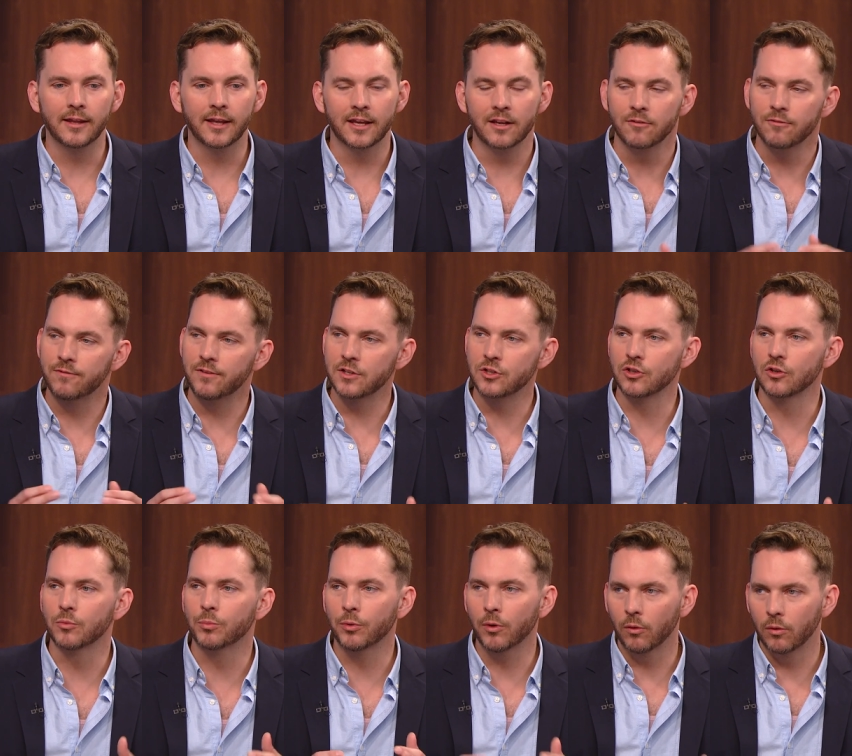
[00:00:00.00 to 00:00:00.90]
like an
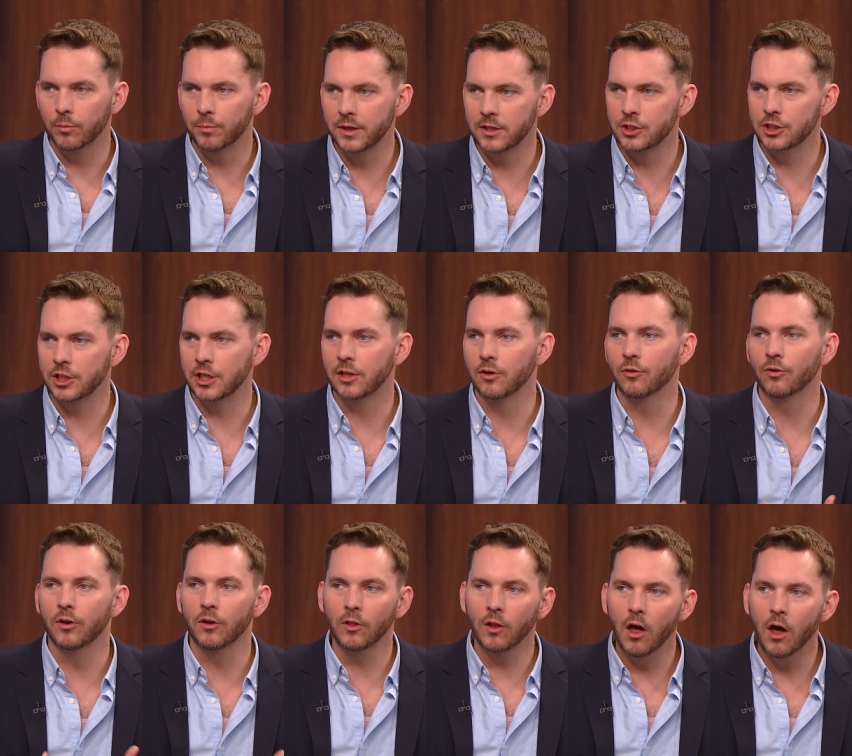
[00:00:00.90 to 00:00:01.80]
official prohibition
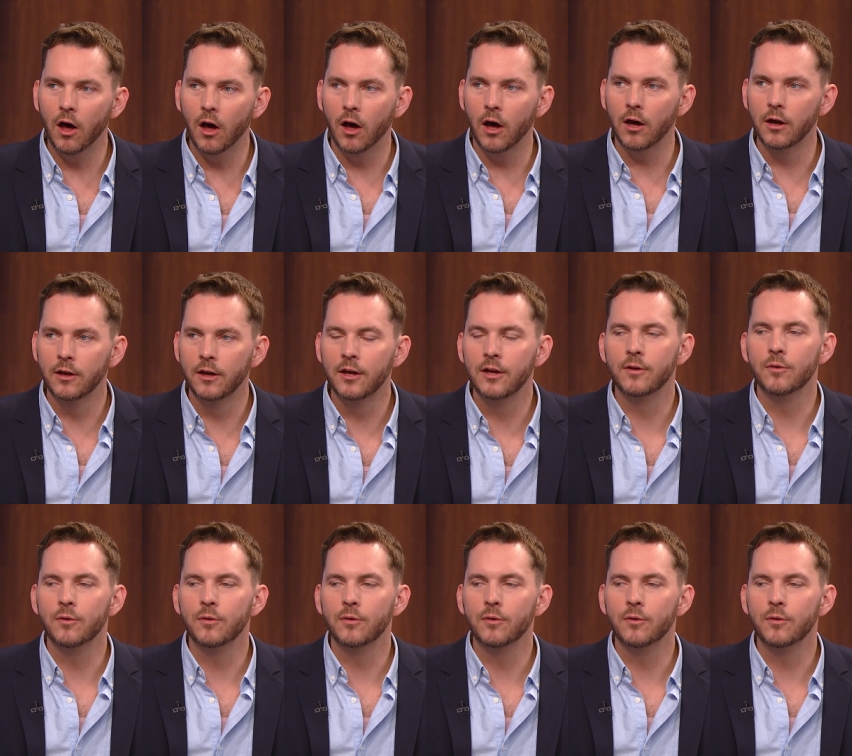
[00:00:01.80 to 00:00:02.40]
or a law.